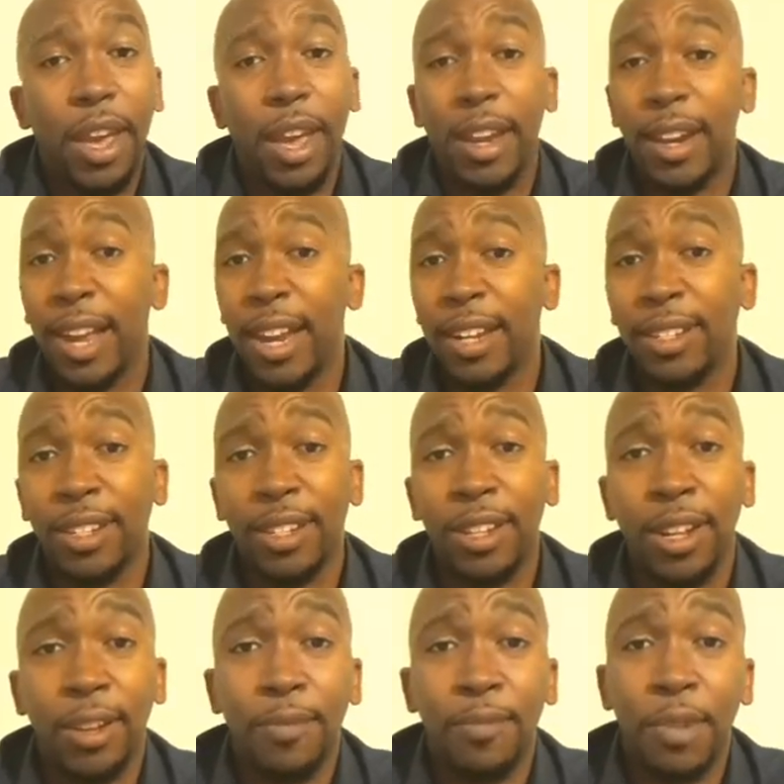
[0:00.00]
And that is
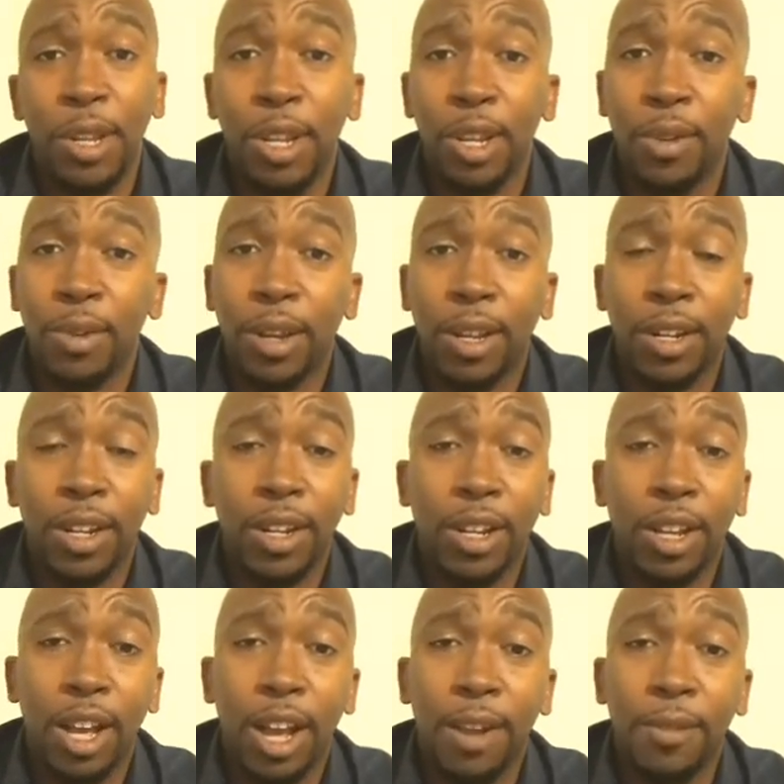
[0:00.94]
another video and
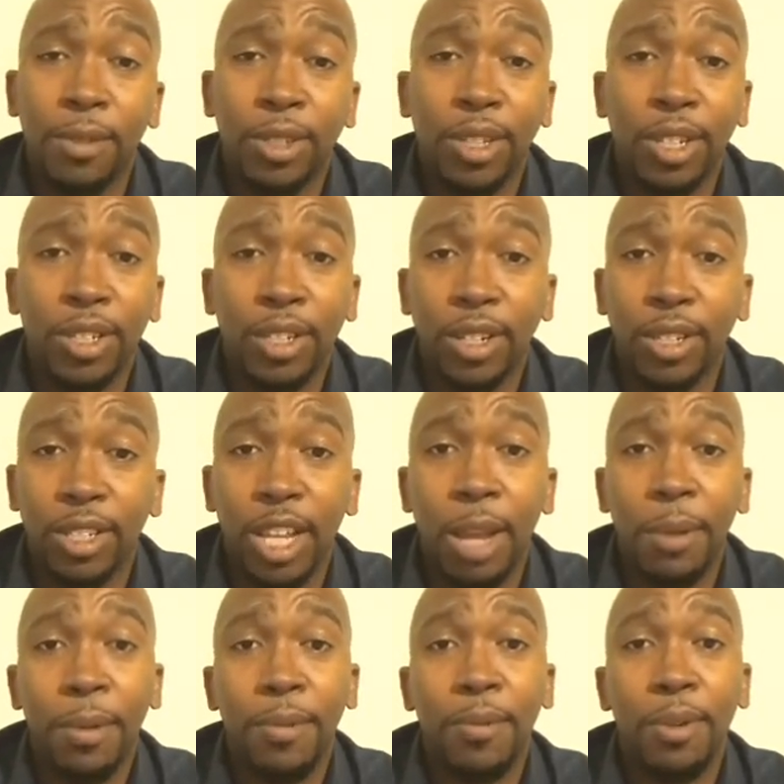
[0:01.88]
another conversation, a
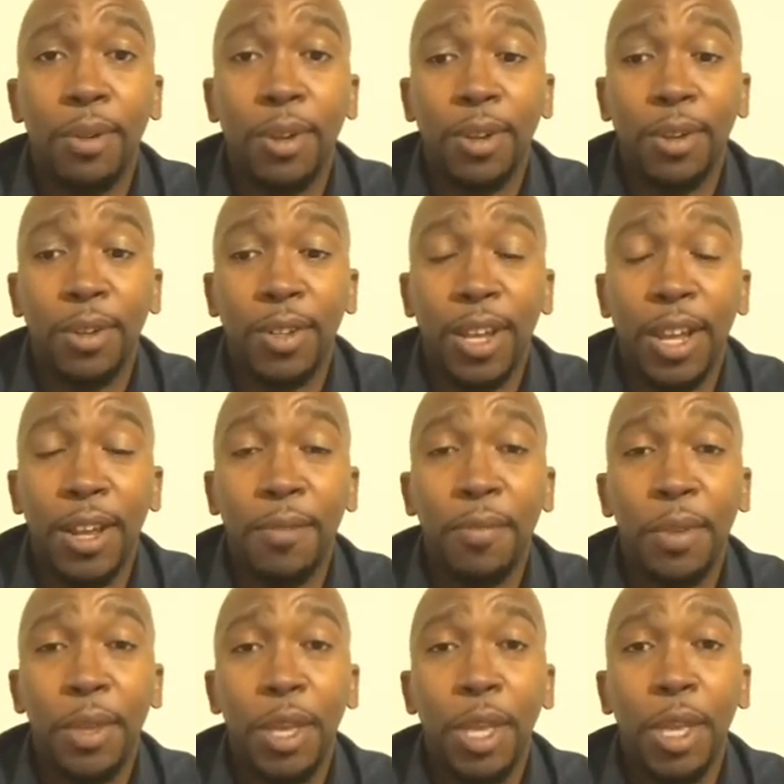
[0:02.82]
topic for another day.
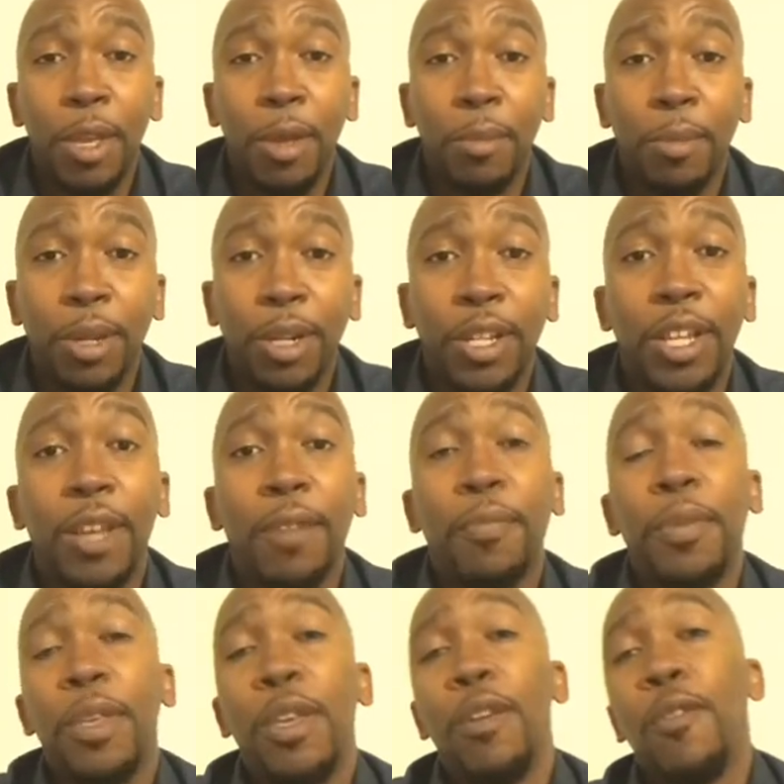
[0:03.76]
But again,
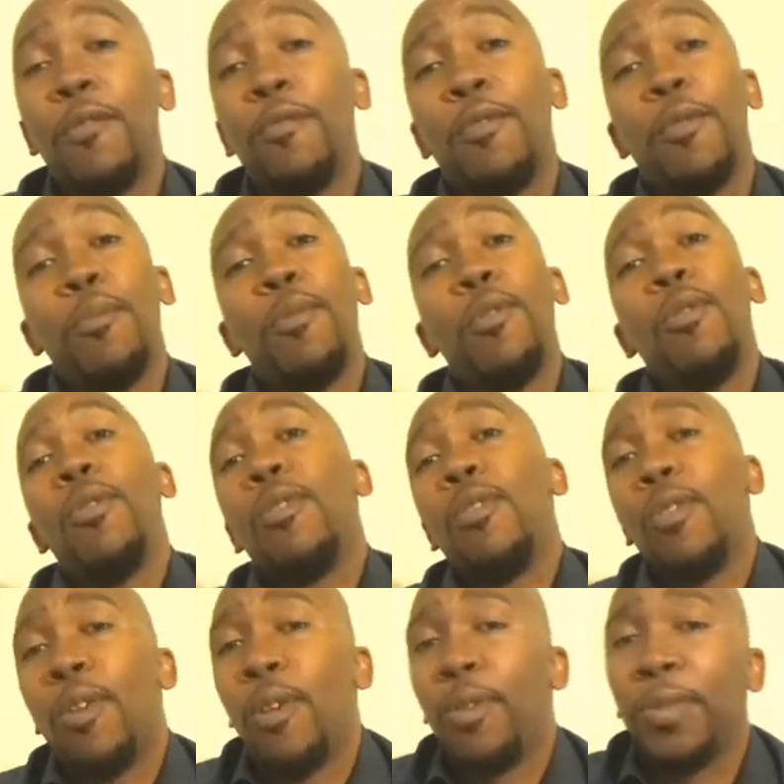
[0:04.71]
for
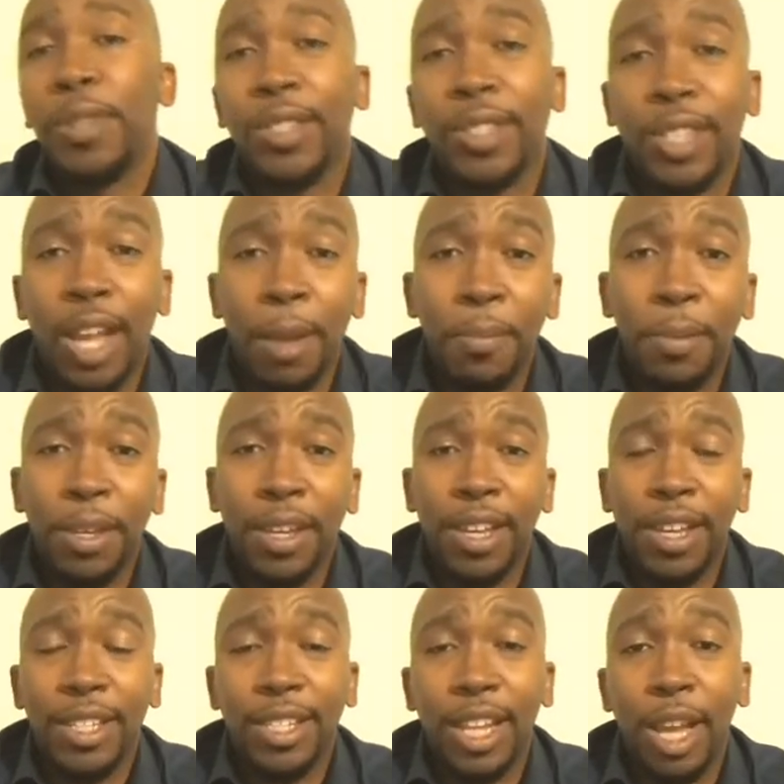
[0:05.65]
more on this
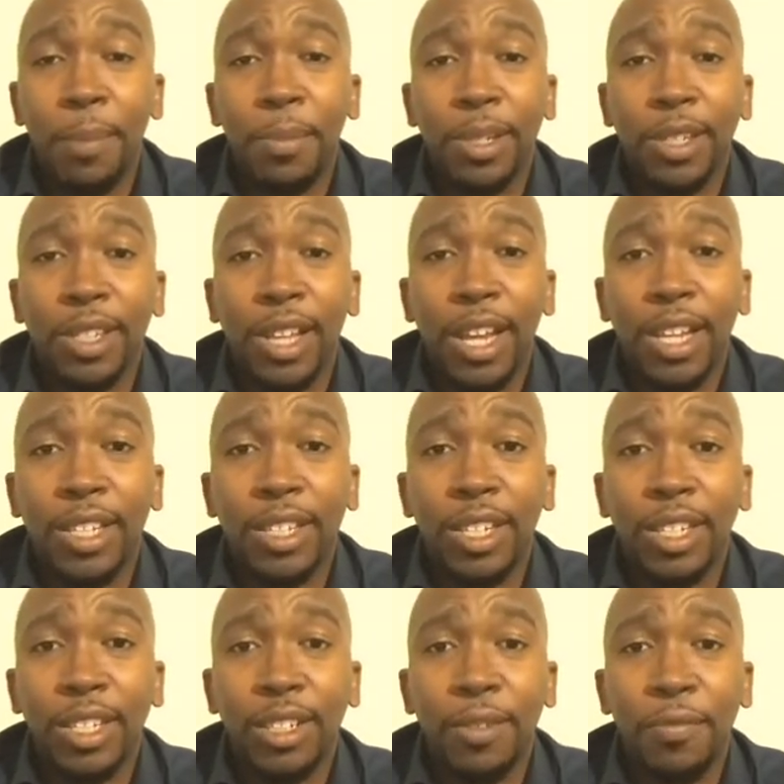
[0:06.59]
topic and topics like
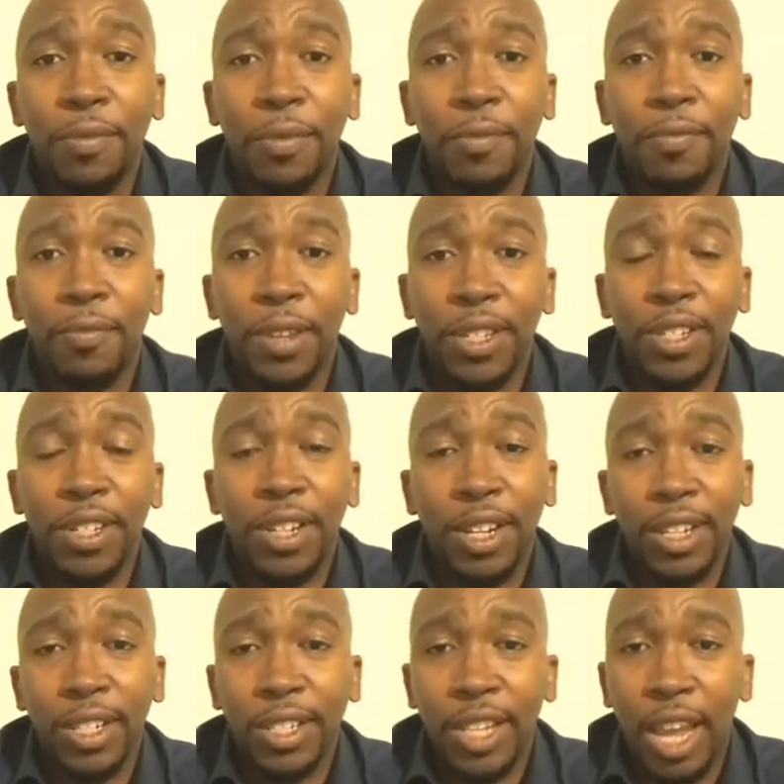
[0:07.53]
this, visit
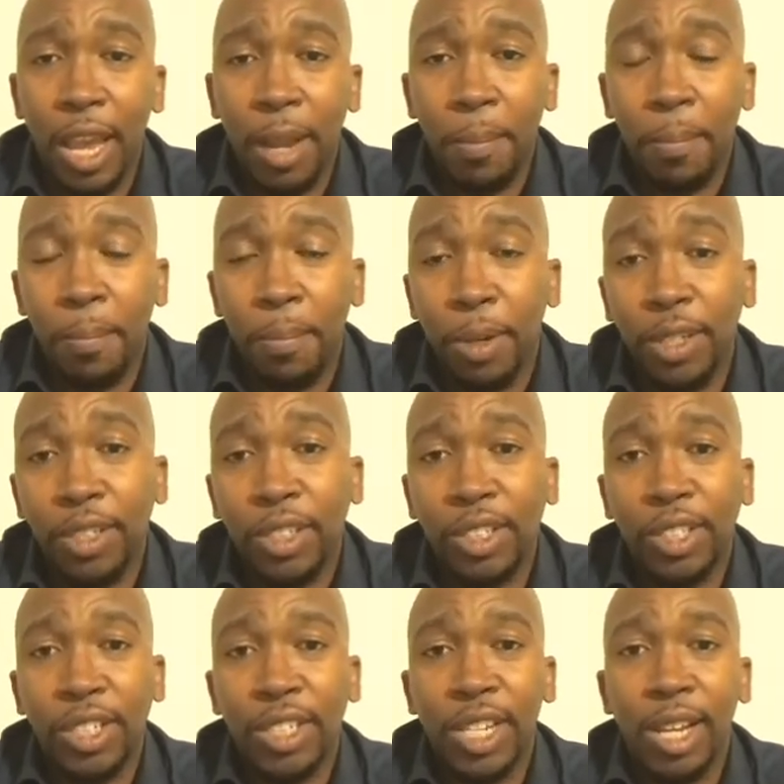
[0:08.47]
us at
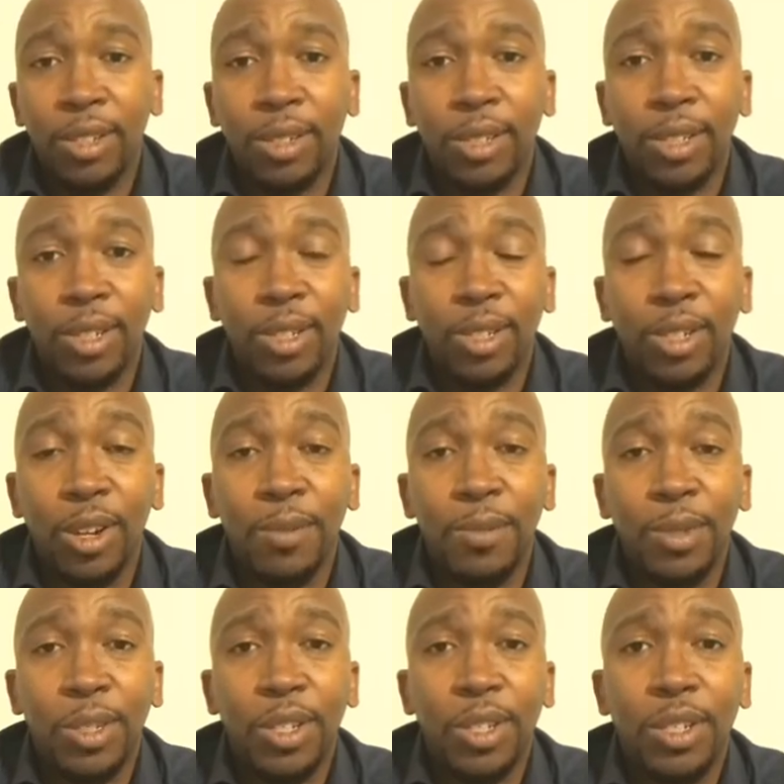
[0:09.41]

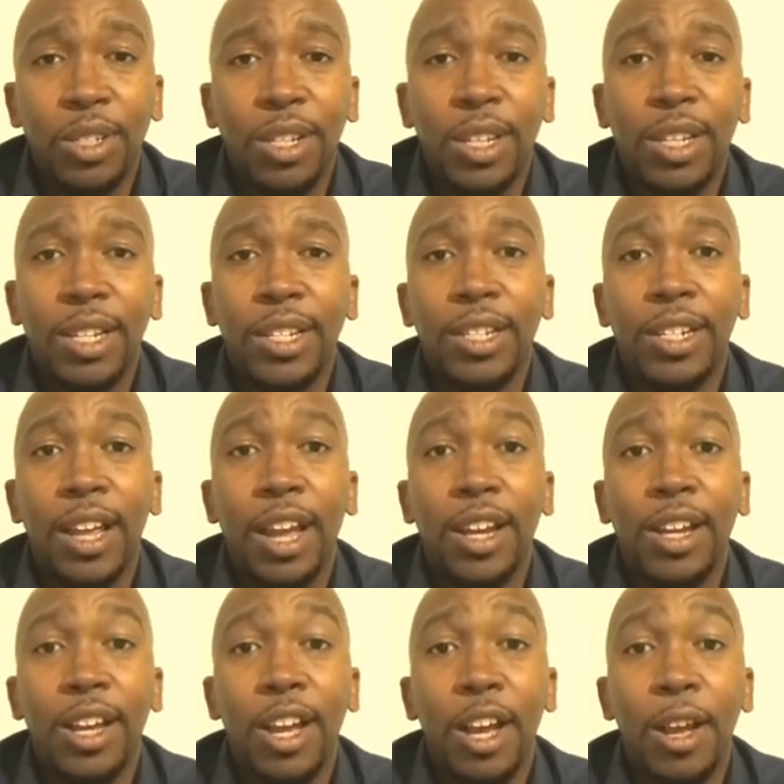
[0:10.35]

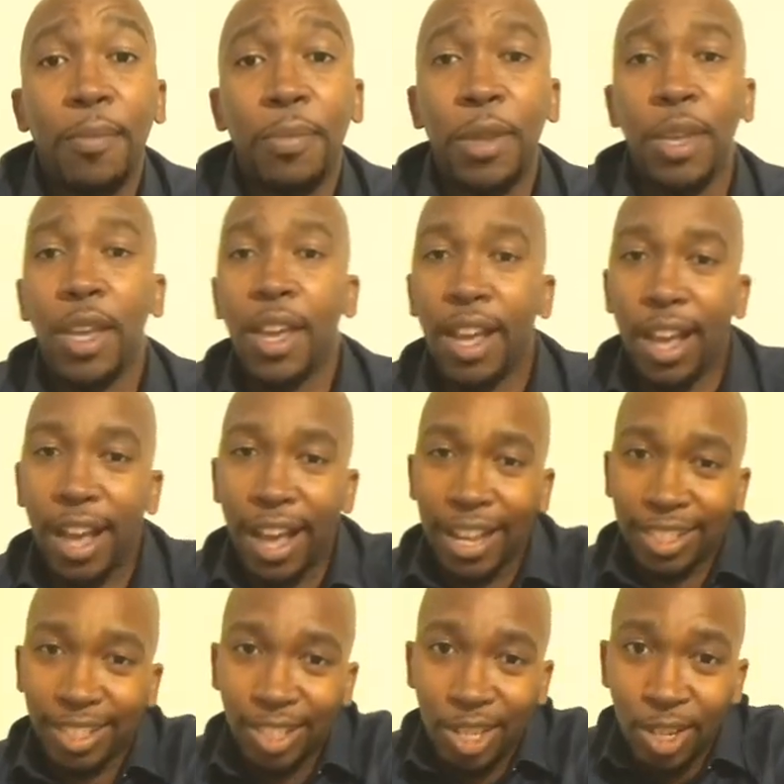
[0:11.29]
bushcounselingservices.com.
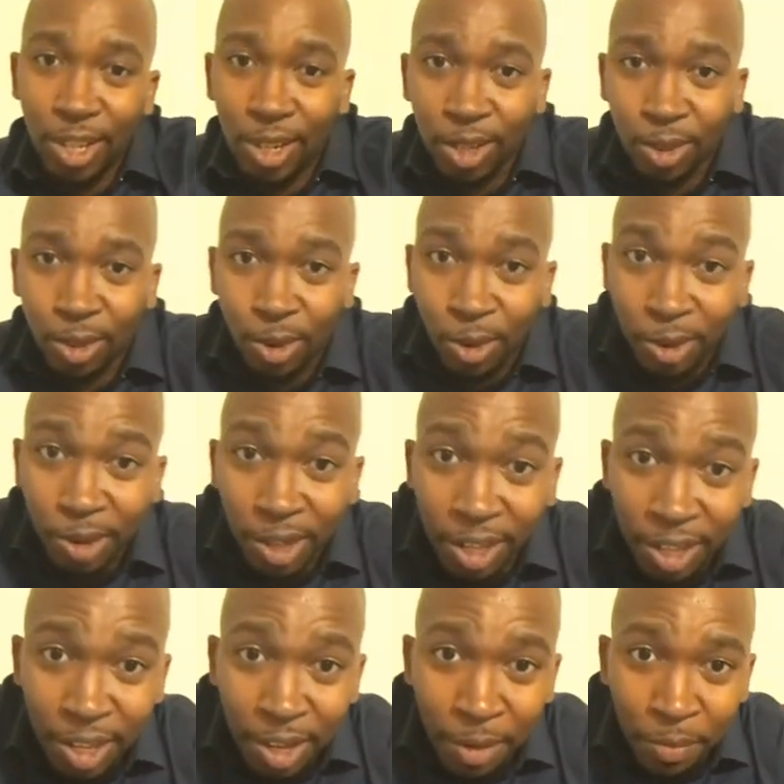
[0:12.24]
I see you,
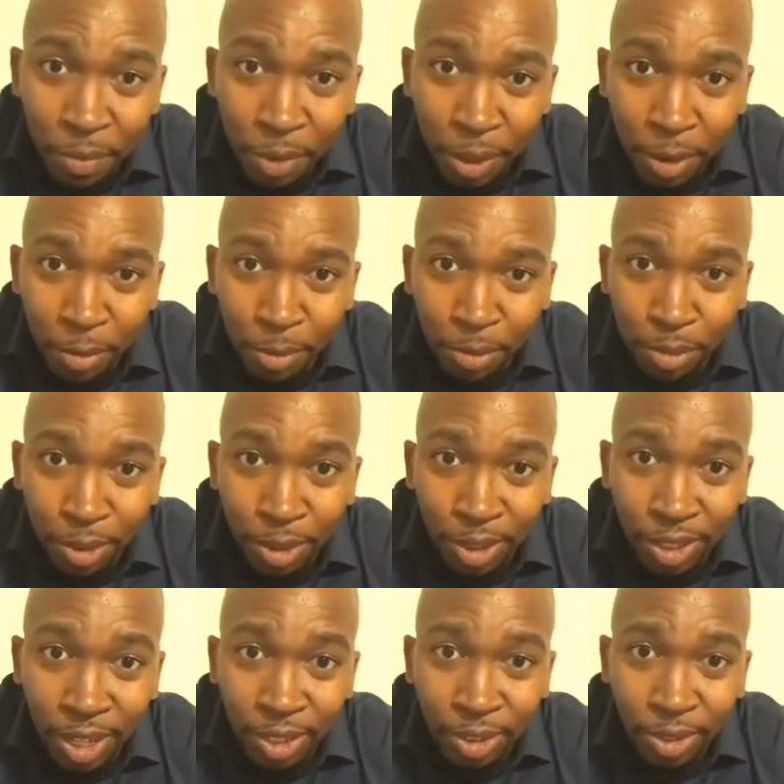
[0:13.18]
Cornelia.
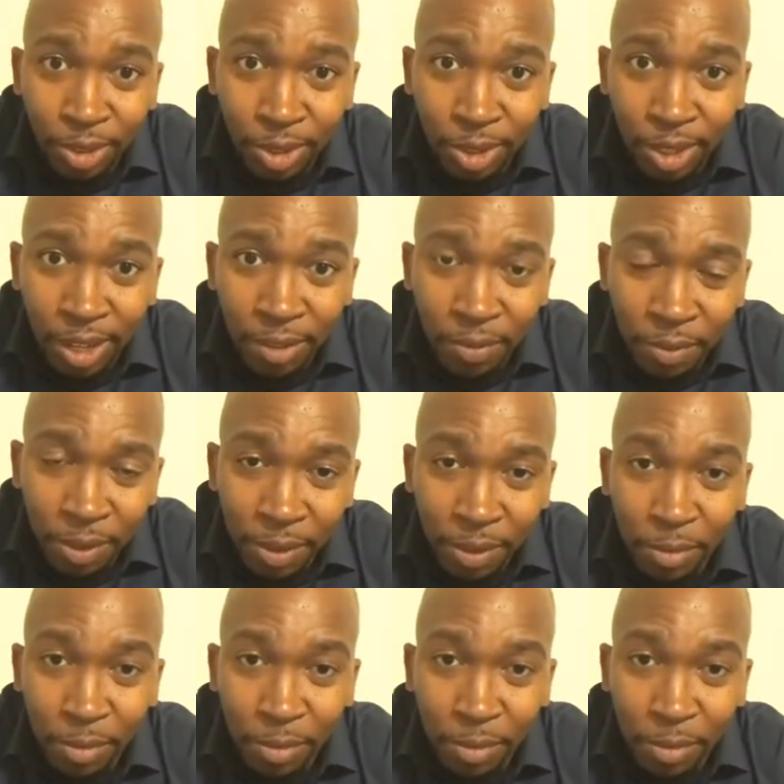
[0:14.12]
Appreciate you, Sutton.